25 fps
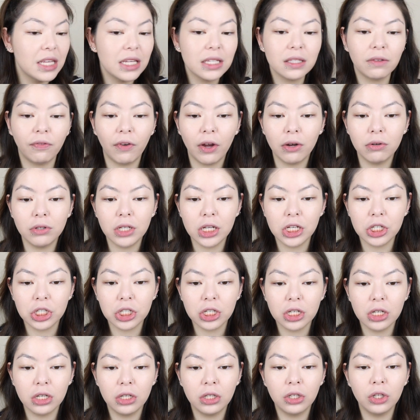This
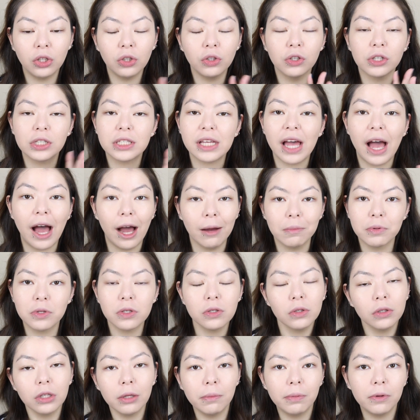foundation looks
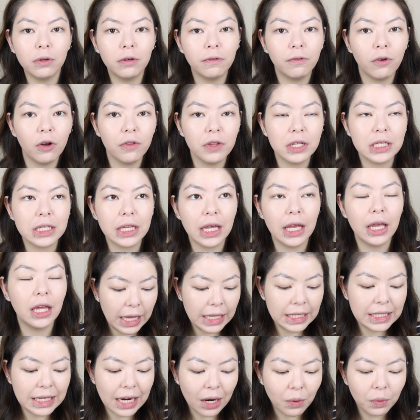absolutely beautiful on the skin.
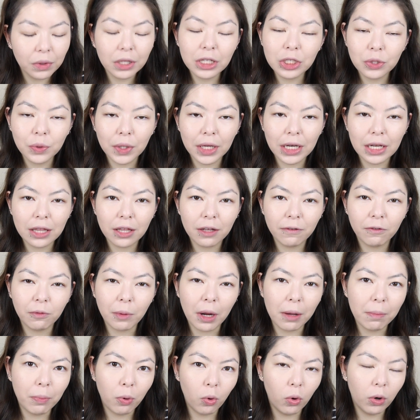It's not really doing anything for
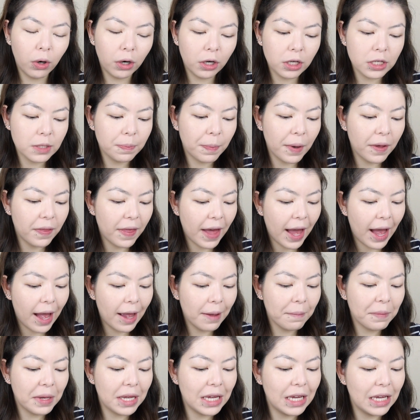my pores. By
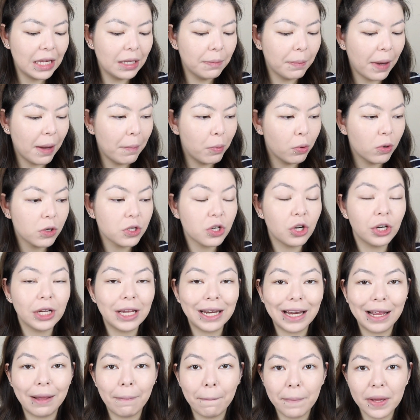that I mean my pores aren't
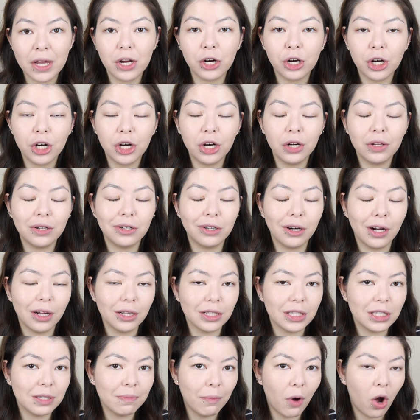getting bigger, they're
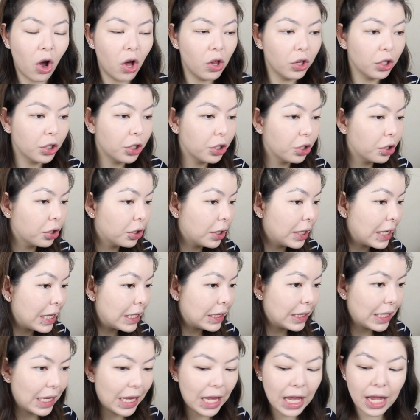not smaller or
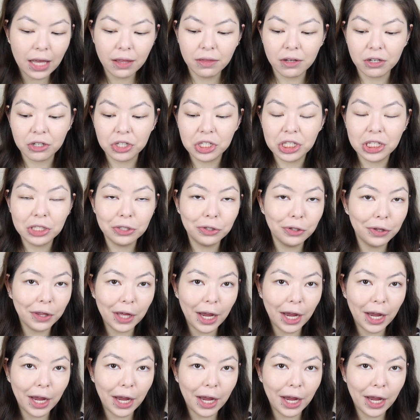anything, they're still